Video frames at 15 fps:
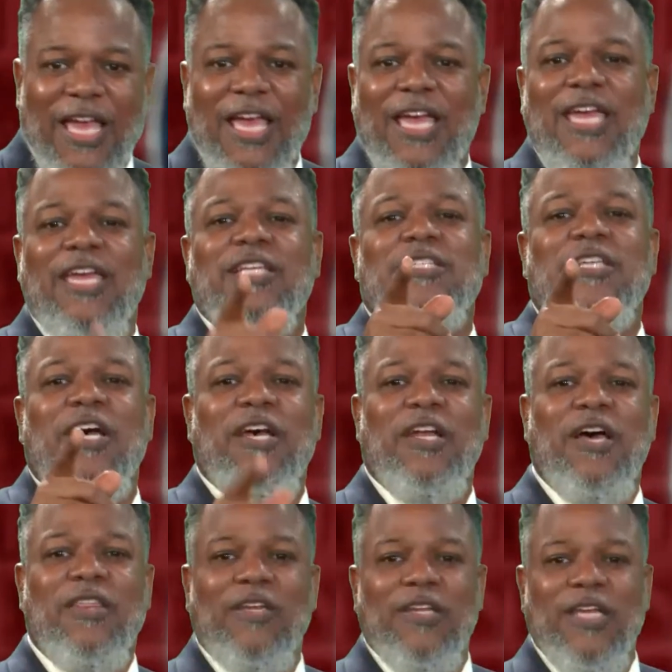He is none
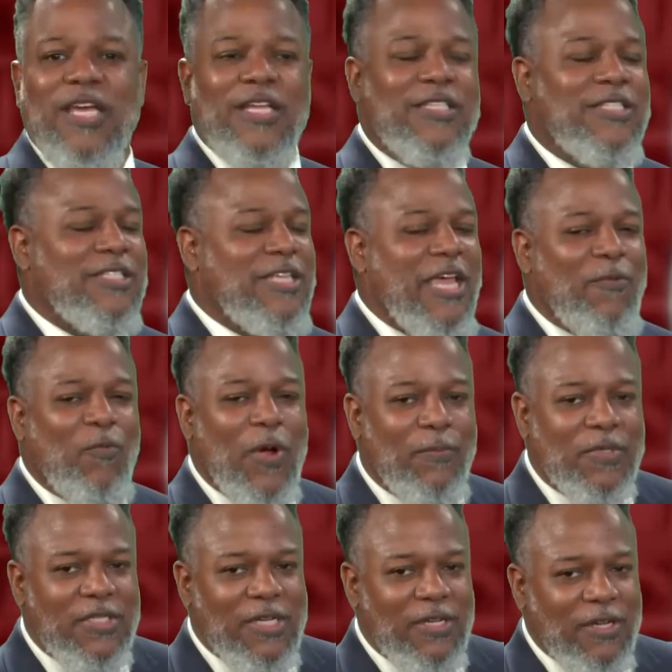other than State
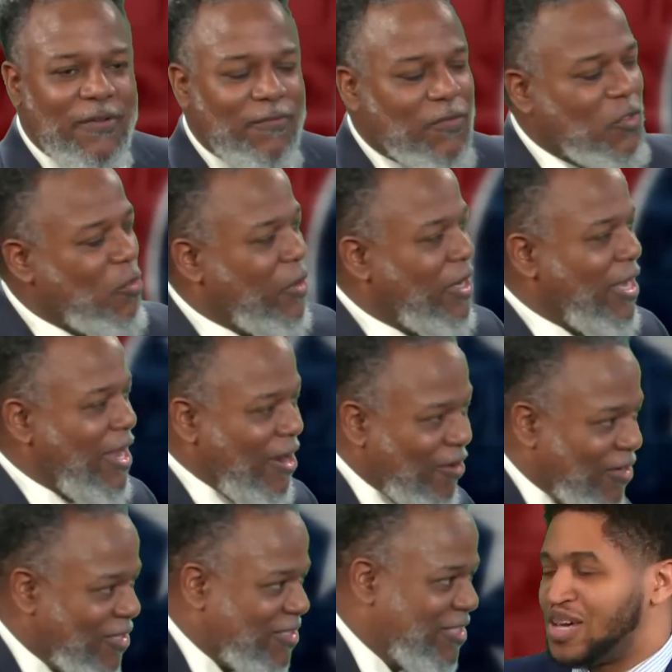Representative Torrey
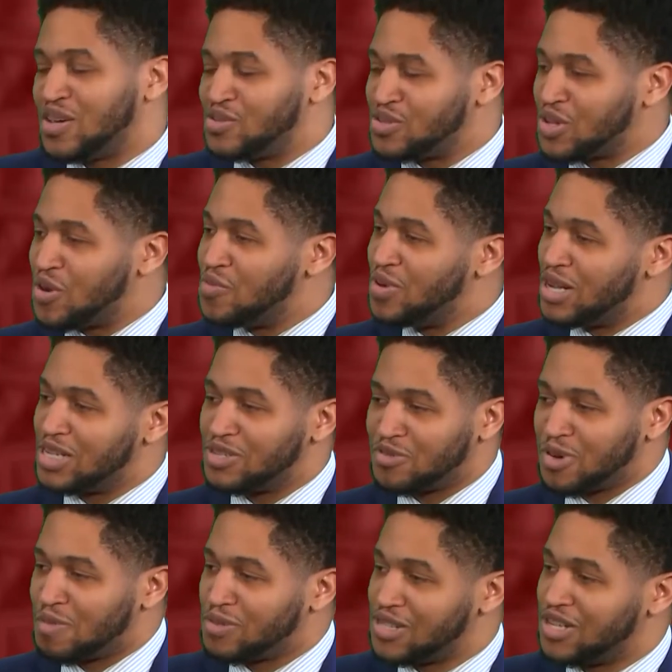Harris. you so much,
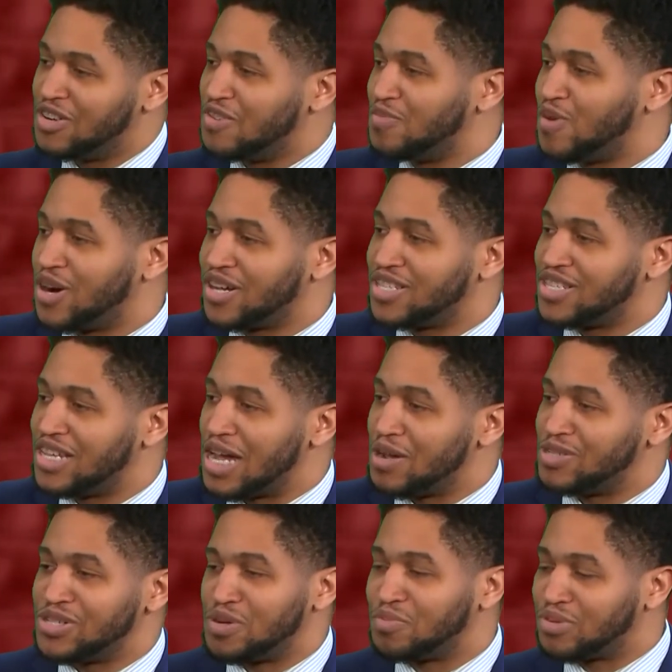Representative Parkinson. I
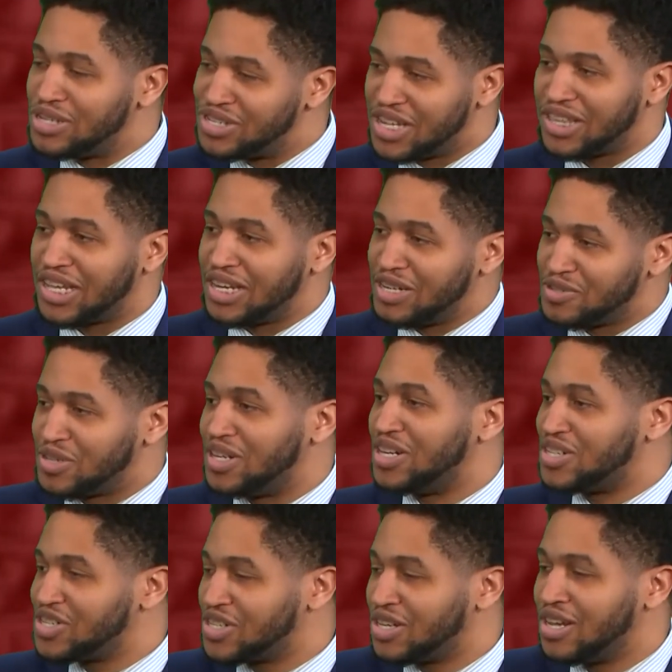sure appreciate that
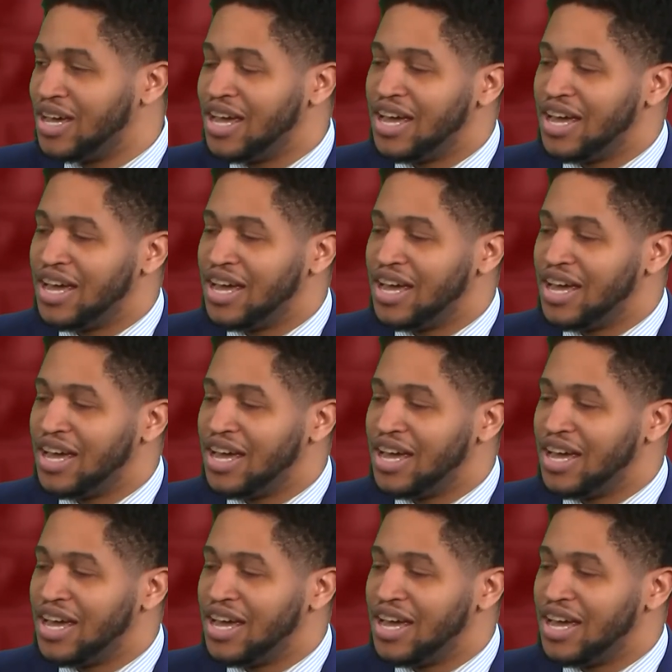introduction.